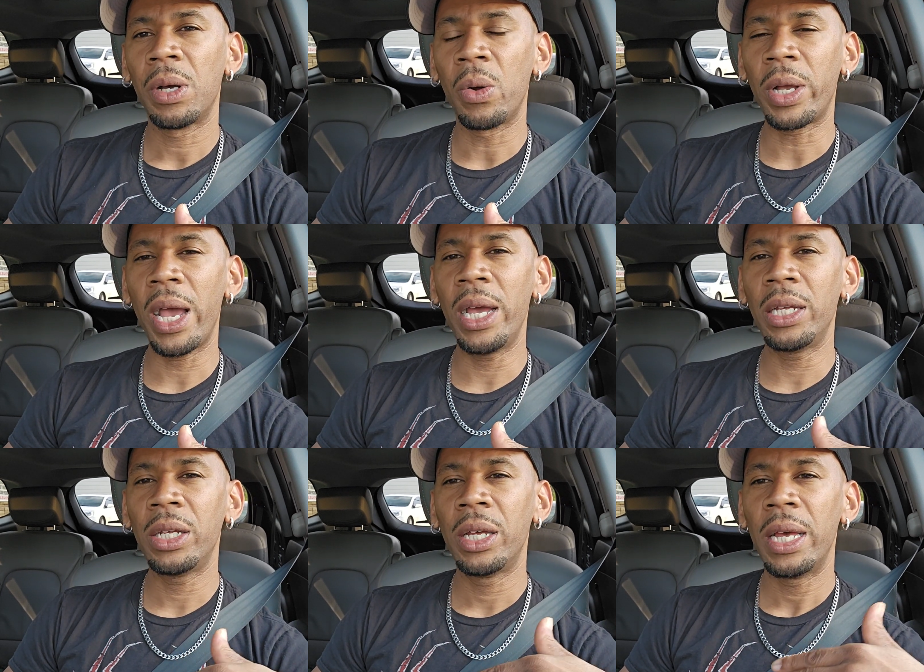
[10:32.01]

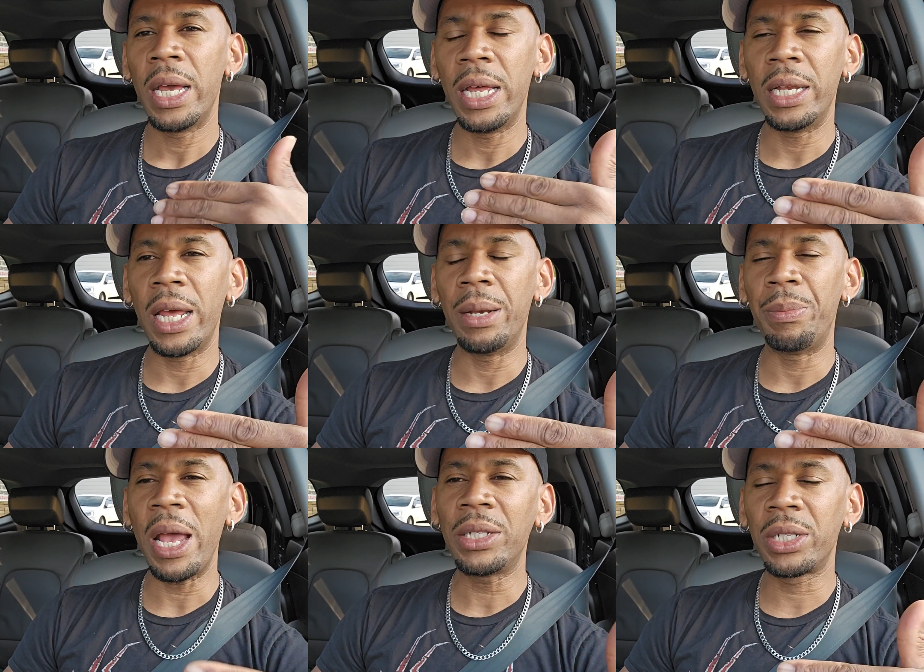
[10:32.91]
Okay, it
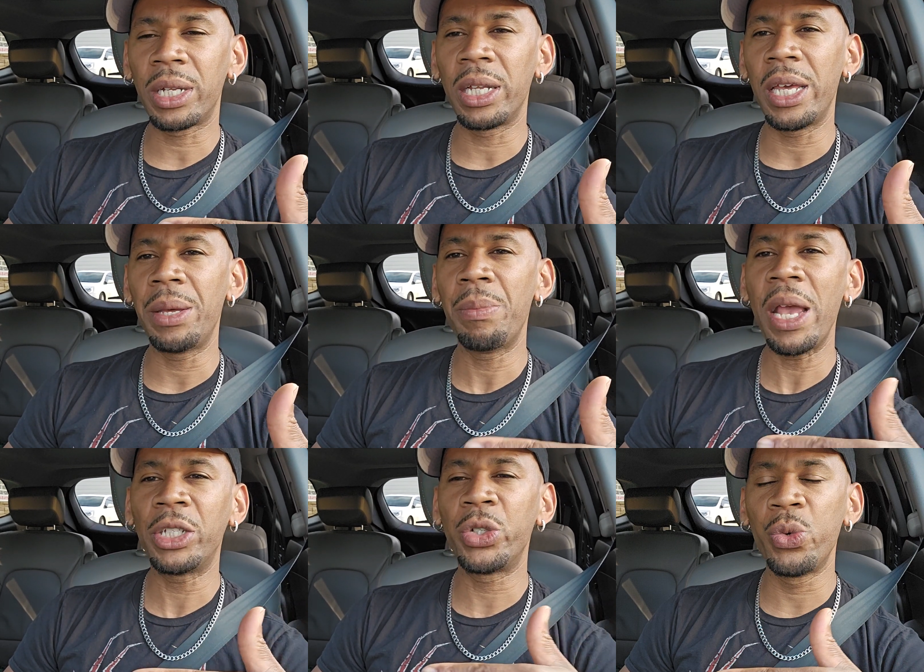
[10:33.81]
basically
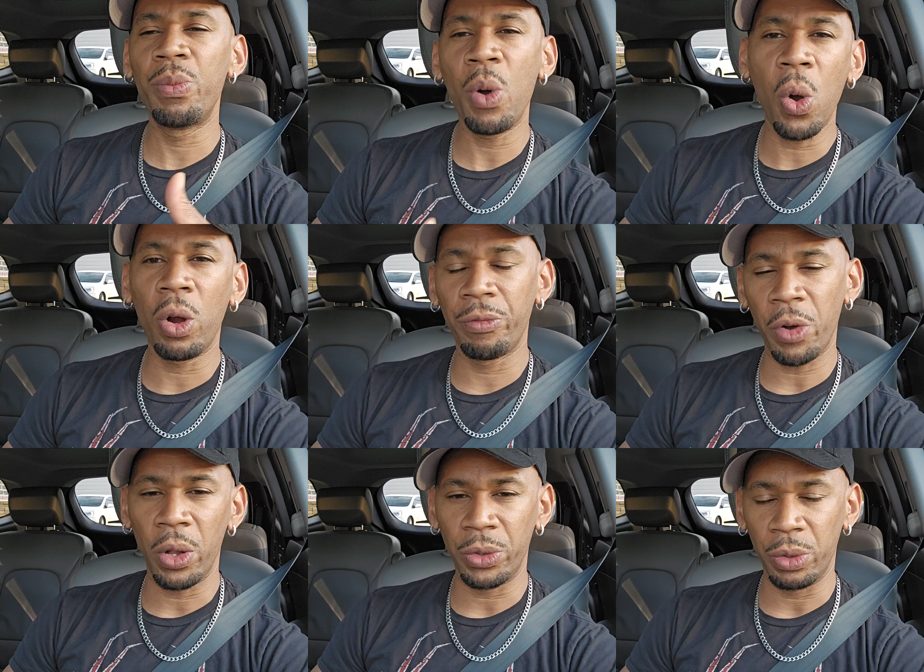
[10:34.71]
makes you more
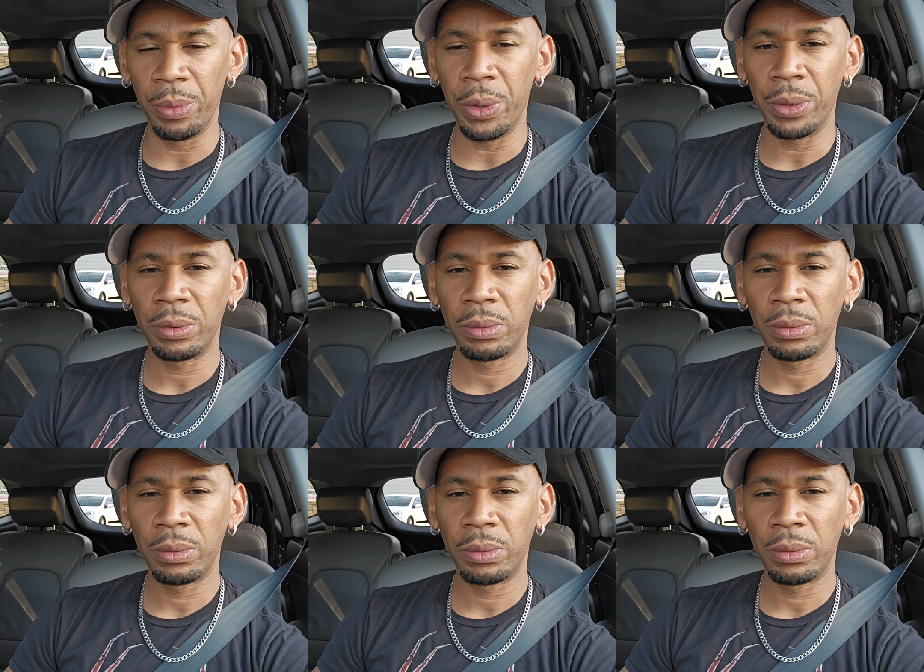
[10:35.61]
vulnerable.